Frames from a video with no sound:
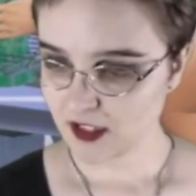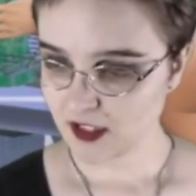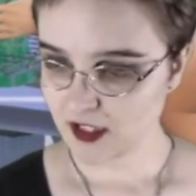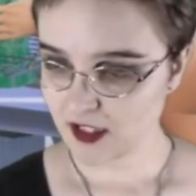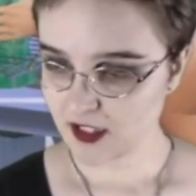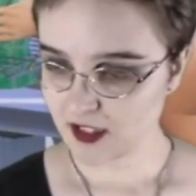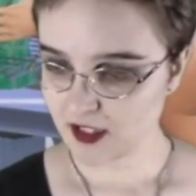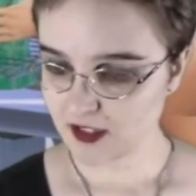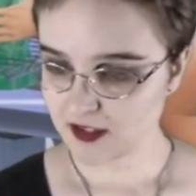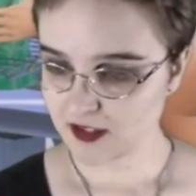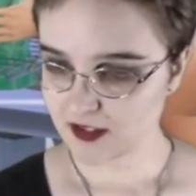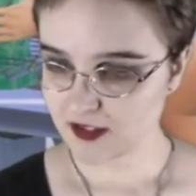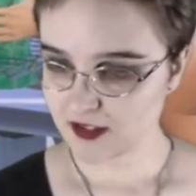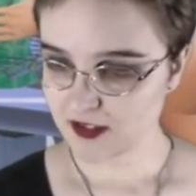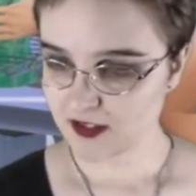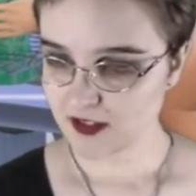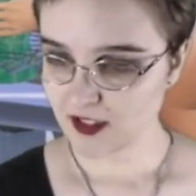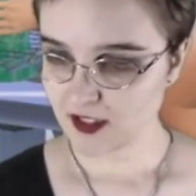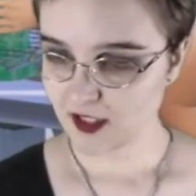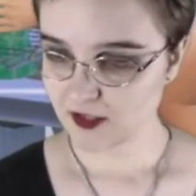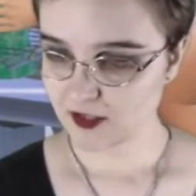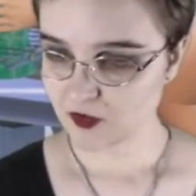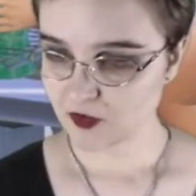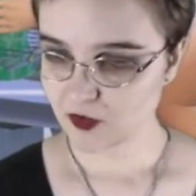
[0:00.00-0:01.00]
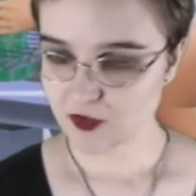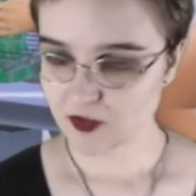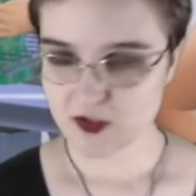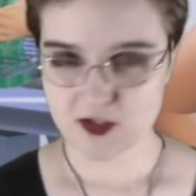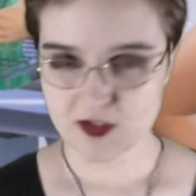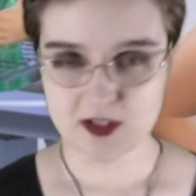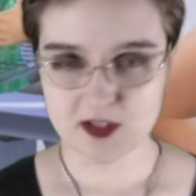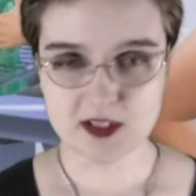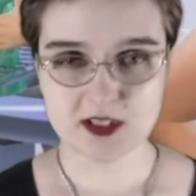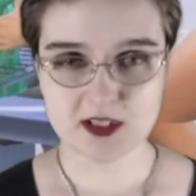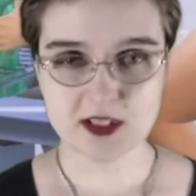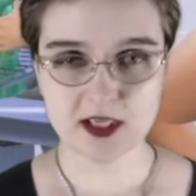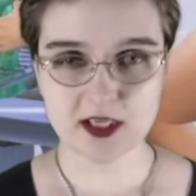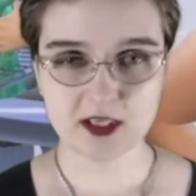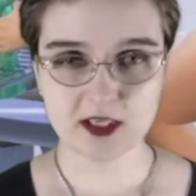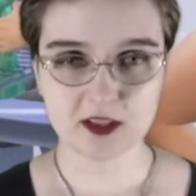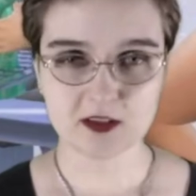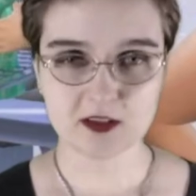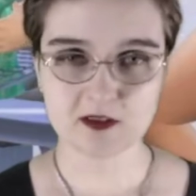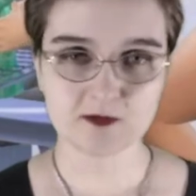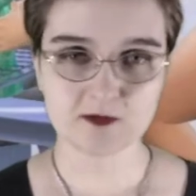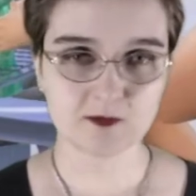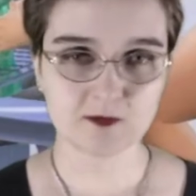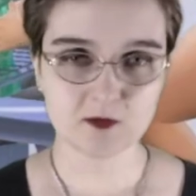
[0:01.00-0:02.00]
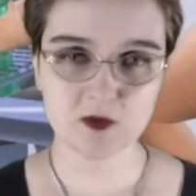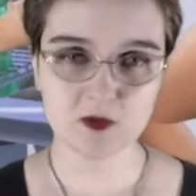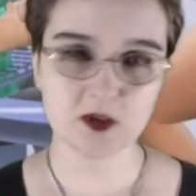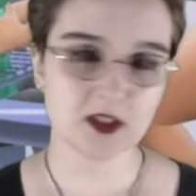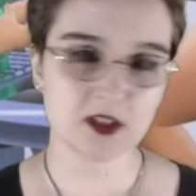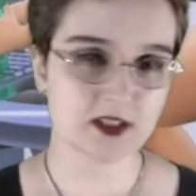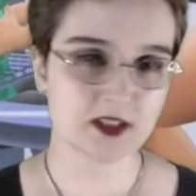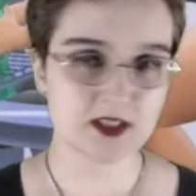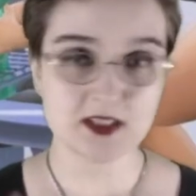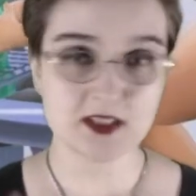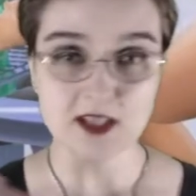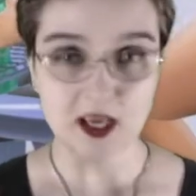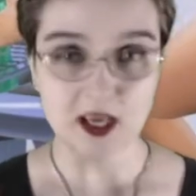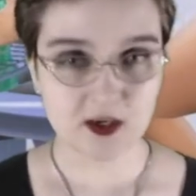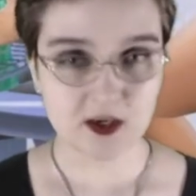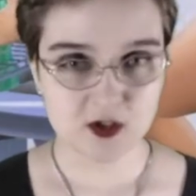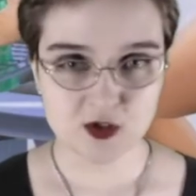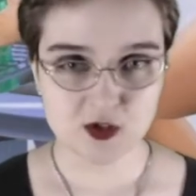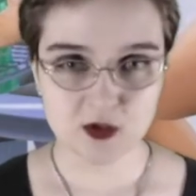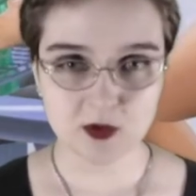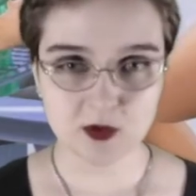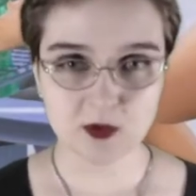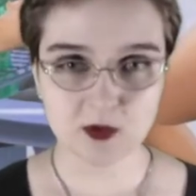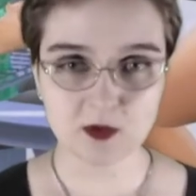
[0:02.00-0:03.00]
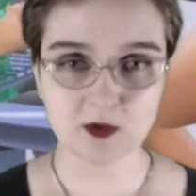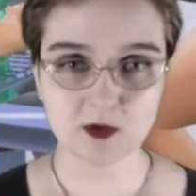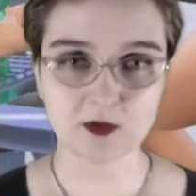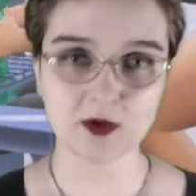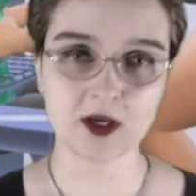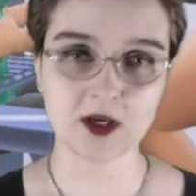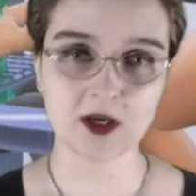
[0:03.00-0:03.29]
It enters this sexual